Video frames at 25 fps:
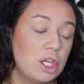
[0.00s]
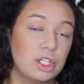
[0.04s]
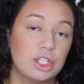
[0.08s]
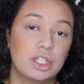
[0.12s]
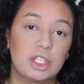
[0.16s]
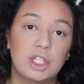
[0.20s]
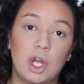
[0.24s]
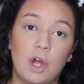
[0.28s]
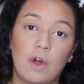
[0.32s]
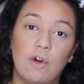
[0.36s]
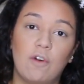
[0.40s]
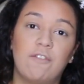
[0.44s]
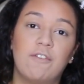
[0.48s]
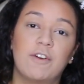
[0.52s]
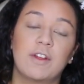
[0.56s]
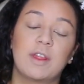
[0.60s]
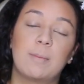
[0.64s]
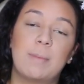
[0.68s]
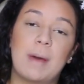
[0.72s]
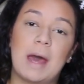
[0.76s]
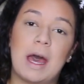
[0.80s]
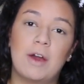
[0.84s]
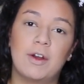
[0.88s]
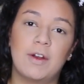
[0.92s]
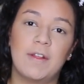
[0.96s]
So for the
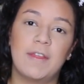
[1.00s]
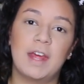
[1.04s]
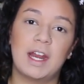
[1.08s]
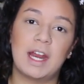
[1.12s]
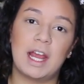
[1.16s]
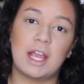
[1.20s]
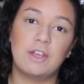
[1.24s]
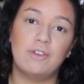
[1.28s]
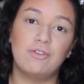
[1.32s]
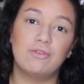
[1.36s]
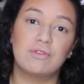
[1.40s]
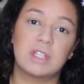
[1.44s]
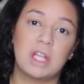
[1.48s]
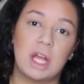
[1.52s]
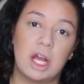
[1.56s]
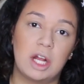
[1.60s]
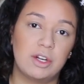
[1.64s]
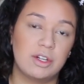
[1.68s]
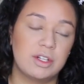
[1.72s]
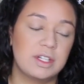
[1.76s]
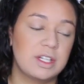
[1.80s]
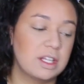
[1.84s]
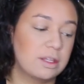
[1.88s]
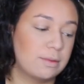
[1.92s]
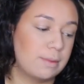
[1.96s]
powder that I used
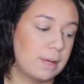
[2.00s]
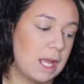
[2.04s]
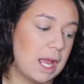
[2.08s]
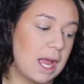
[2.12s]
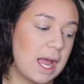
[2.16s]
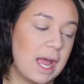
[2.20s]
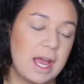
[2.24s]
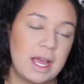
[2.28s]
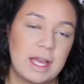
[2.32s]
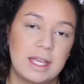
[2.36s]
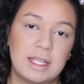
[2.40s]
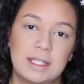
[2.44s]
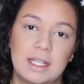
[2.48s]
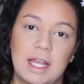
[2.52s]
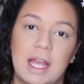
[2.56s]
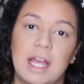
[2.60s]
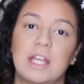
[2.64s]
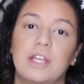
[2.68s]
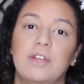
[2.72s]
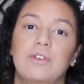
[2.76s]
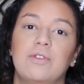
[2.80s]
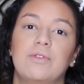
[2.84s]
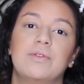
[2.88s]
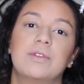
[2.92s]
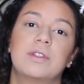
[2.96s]
underneath my eyes, I
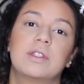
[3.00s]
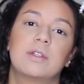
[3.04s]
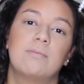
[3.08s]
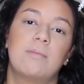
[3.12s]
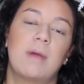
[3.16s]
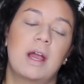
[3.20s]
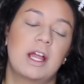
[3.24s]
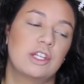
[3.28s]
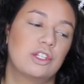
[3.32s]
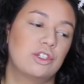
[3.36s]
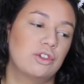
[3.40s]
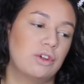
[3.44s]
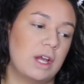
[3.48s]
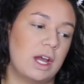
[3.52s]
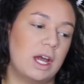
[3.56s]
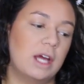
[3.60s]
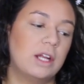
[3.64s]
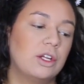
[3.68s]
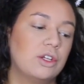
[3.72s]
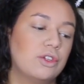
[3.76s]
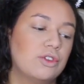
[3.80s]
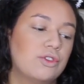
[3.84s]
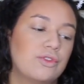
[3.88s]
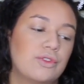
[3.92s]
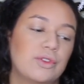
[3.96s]
used my tried
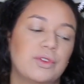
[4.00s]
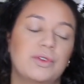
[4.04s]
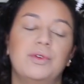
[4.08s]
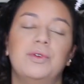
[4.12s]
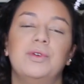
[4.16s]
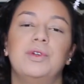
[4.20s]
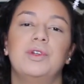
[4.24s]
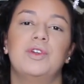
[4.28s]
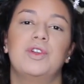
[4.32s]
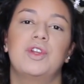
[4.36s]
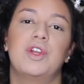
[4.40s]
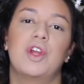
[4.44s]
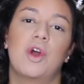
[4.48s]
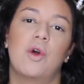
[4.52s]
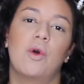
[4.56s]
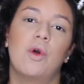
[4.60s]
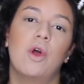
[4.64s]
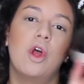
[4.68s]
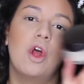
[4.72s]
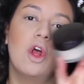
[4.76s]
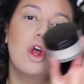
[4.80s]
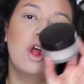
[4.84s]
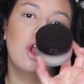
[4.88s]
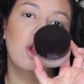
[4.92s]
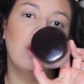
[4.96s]
and true, you know,
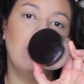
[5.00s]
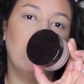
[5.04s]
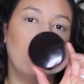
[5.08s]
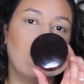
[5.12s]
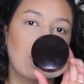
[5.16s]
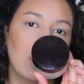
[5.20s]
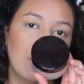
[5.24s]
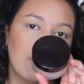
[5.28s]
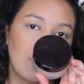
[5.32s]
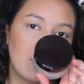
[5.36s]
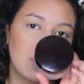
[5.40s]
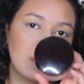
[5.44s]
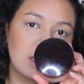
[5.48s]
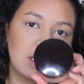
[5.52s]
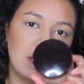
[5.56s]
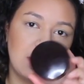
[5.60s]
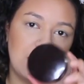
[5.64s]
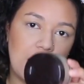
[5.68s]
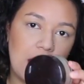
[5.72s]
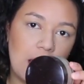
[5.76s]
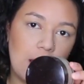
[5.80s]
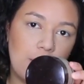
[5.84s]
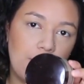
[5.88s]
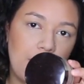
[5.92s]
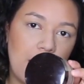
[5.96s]
Merceir